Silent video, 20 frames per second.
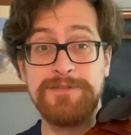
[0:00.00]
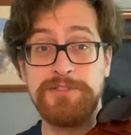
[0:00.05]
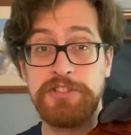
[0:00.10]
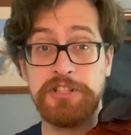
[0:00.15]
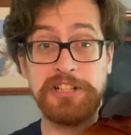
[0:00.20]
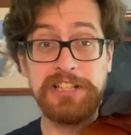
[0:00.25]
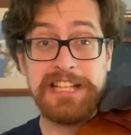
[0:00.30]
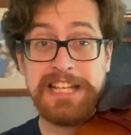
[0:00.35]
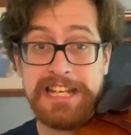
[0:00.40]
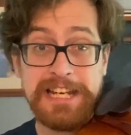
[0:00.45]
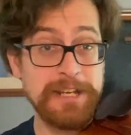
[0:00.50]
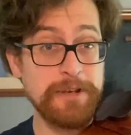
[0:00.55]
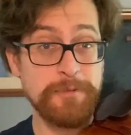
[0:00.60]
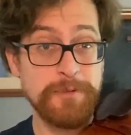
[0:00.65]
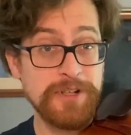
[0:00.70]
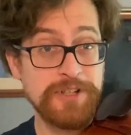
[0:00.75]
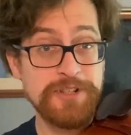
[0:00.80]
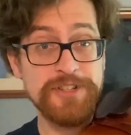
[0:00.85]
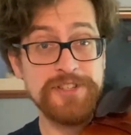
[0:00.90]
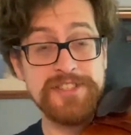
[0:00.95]
deleting,
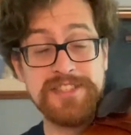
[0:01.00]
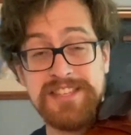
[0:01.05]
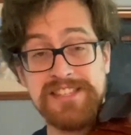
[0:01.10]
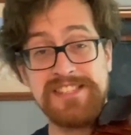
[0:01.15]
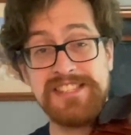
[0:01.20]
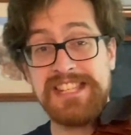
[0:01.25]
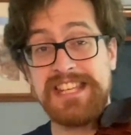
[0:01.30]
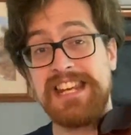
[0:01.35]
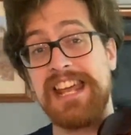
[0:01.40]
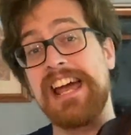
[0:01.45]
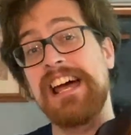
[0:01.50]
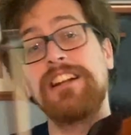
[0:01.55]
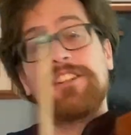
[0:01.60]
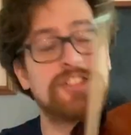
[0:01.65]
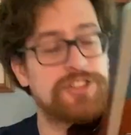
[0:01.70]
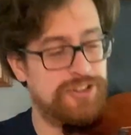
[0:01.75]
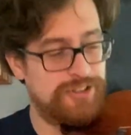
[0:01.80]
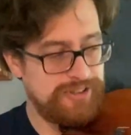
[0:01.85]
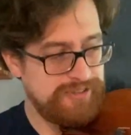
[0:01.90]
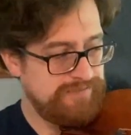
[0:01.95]
which is the C
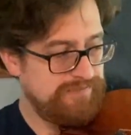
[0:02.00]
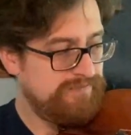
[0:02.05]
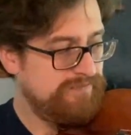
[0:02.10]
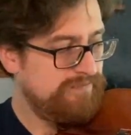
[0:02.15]
natural.